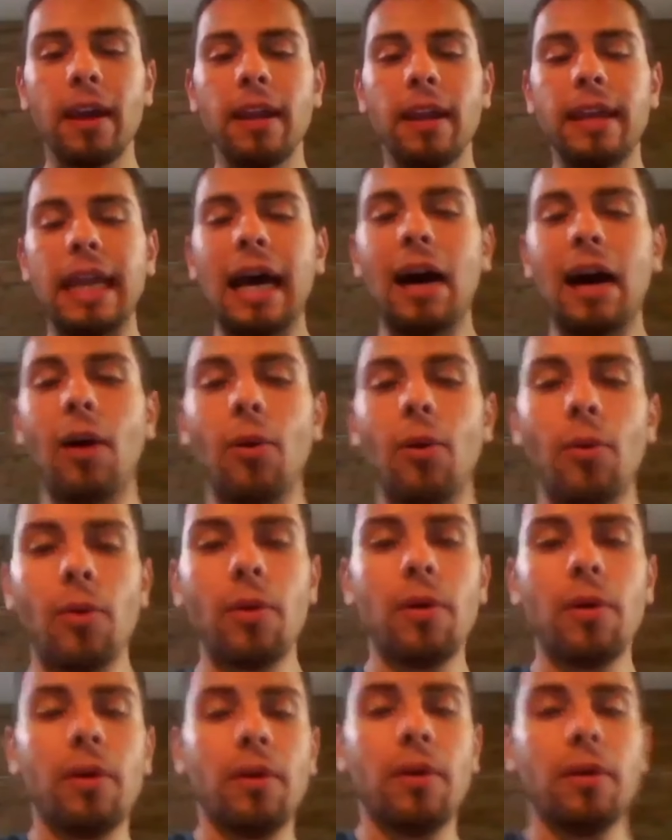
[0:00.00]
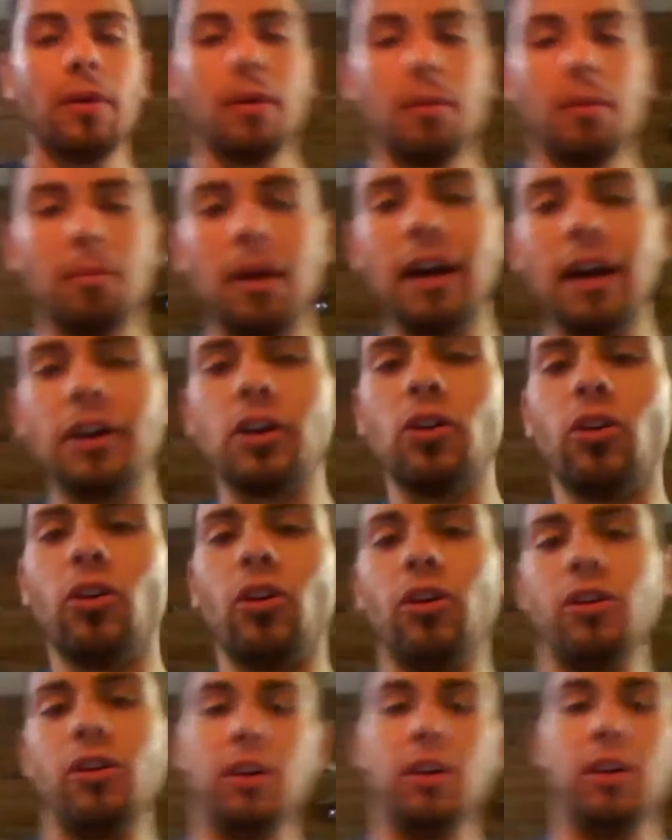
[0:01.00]
Now,
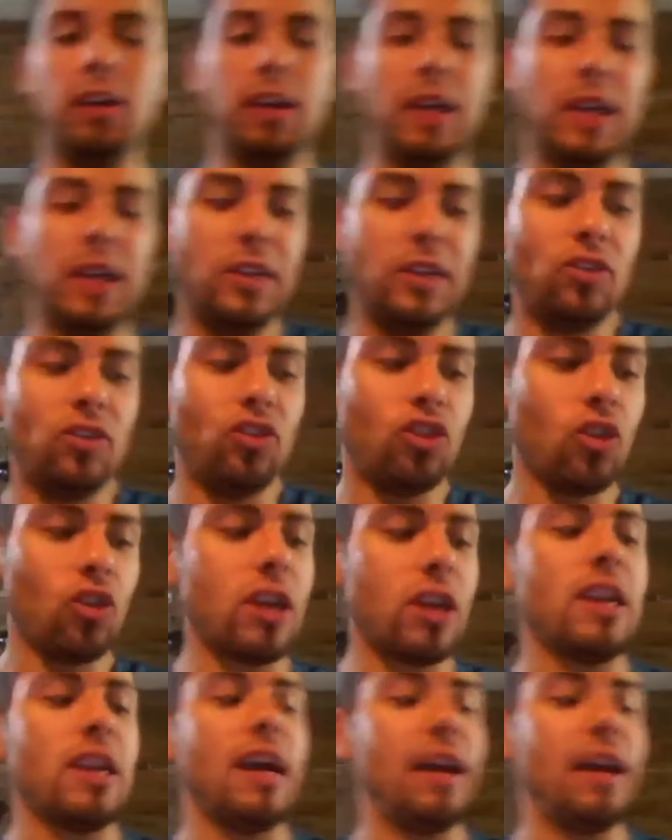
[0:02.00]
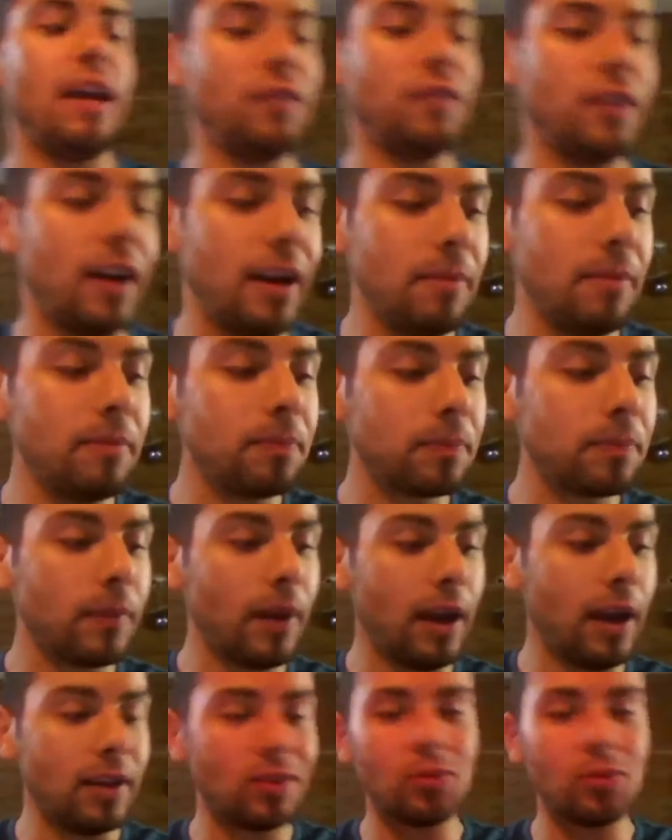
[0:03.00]
Marco, in his short lifetime,
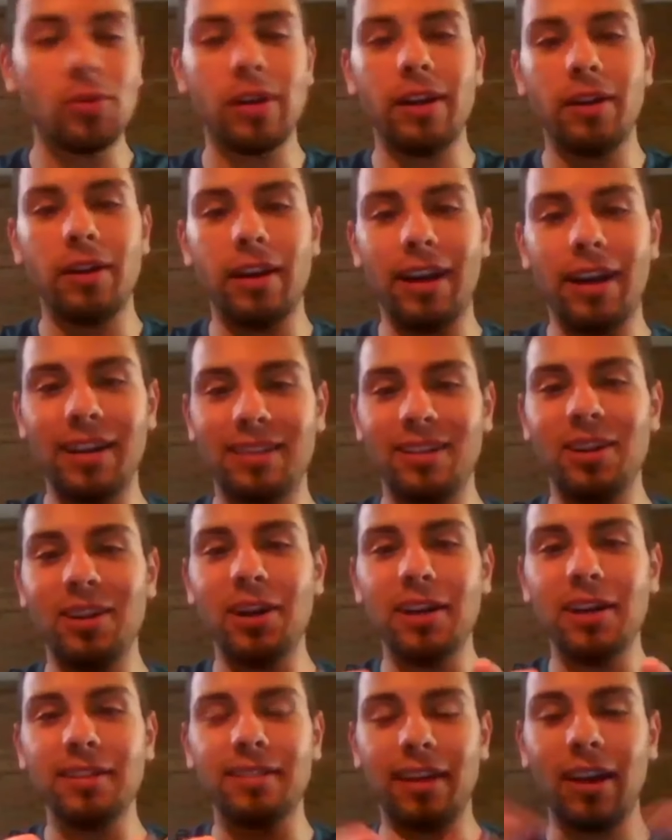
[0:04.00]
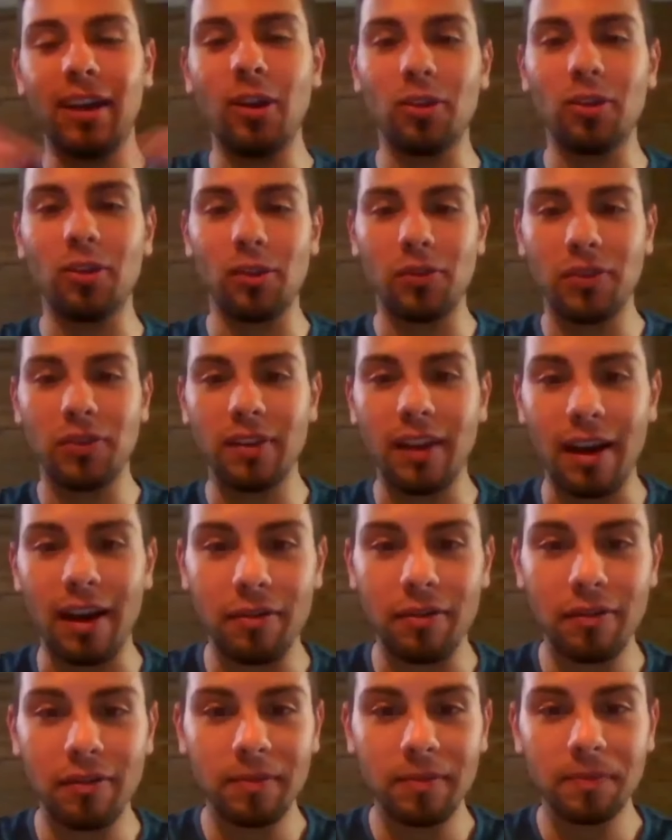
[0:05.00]
has wor- has learned a lot of
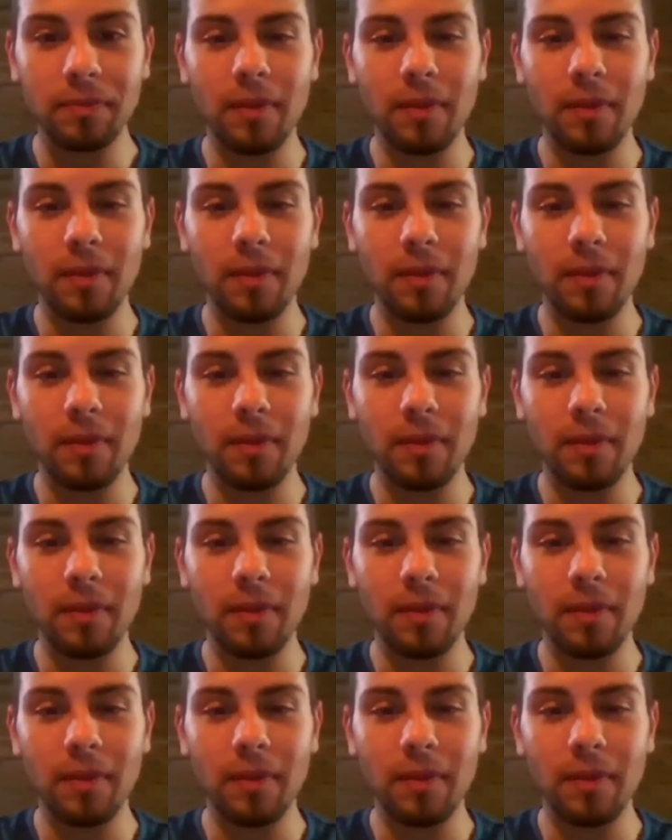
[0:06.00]
stuff,